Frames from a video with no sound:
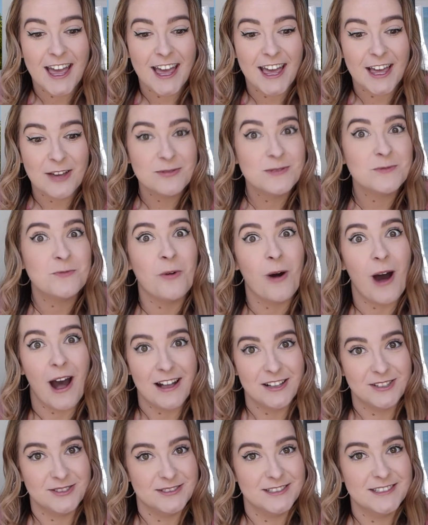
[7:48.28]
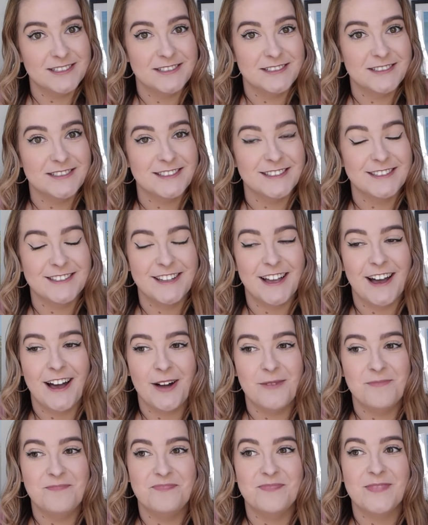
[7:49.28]
it was wild.
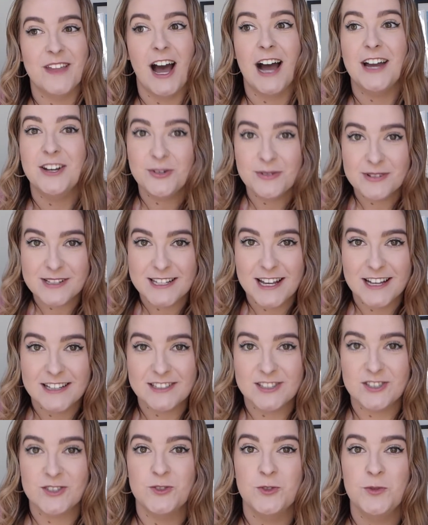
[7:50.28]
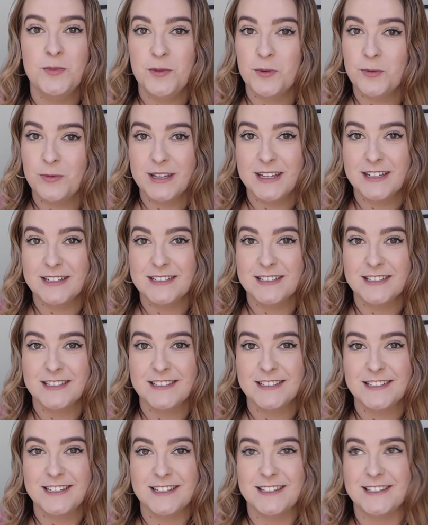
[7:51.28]
I know it sounds super weird
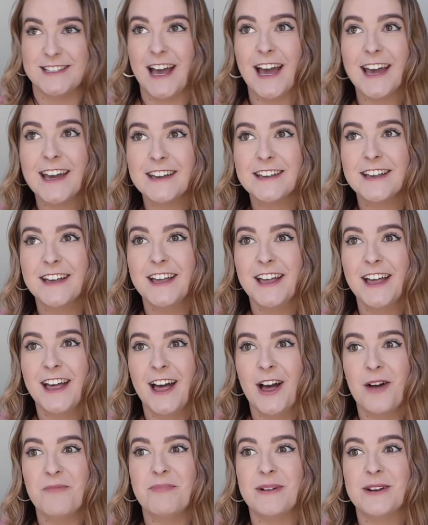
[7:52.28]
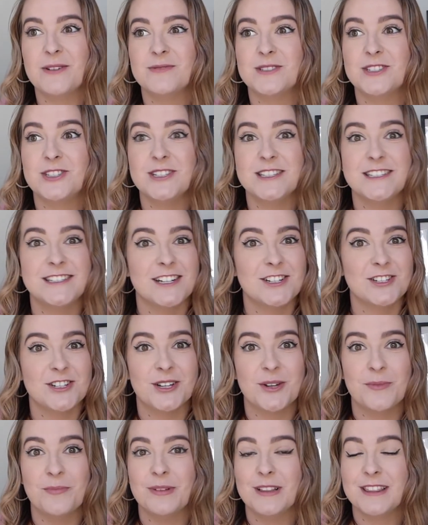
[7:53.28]
to say, but it was just such a
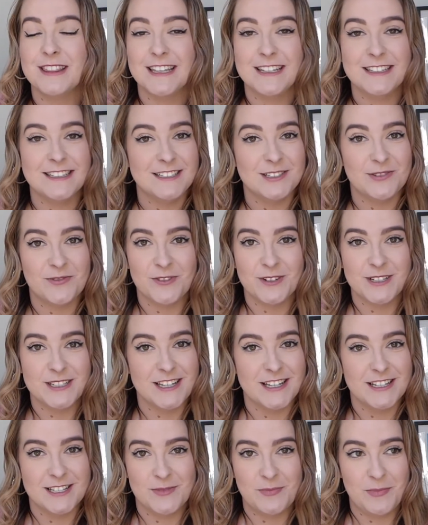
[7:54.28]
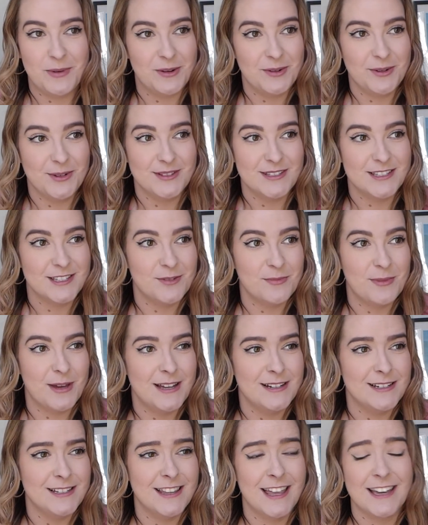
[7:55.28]
completely different experience
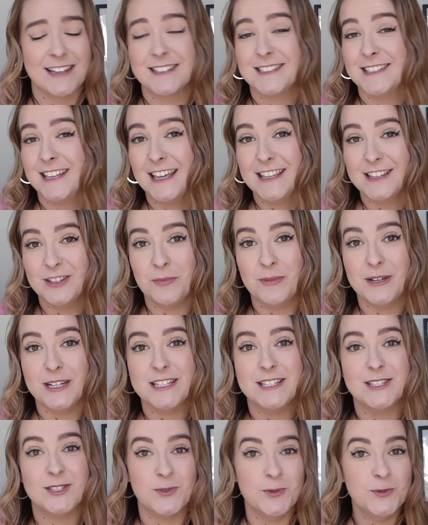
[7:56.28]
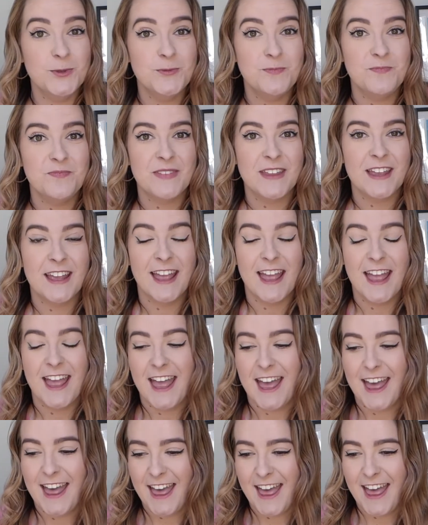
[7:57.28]
compared to seeing them in a zoo.
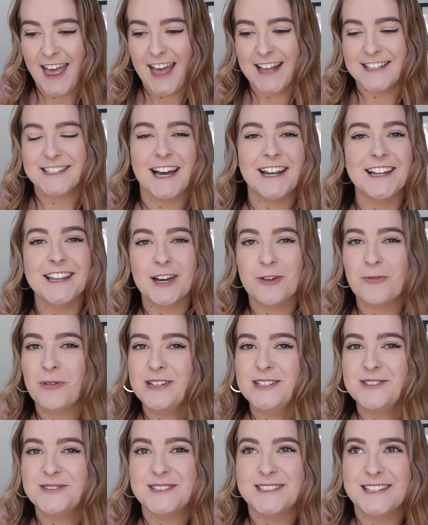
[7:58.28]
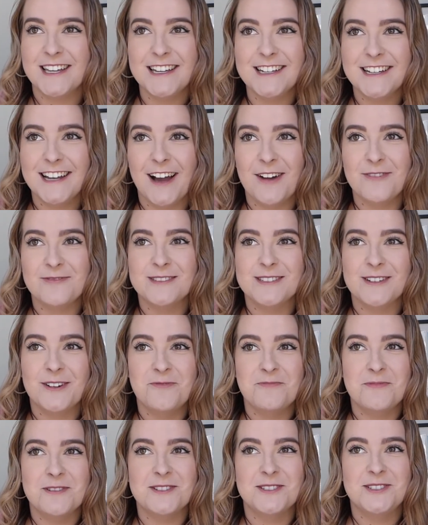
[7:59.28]
It's kind of like when you see it, I was
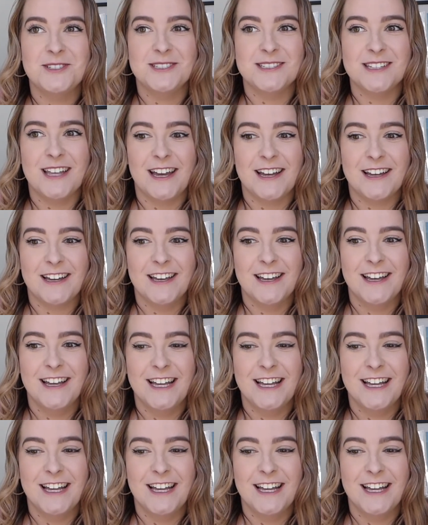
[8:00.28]
almost just like,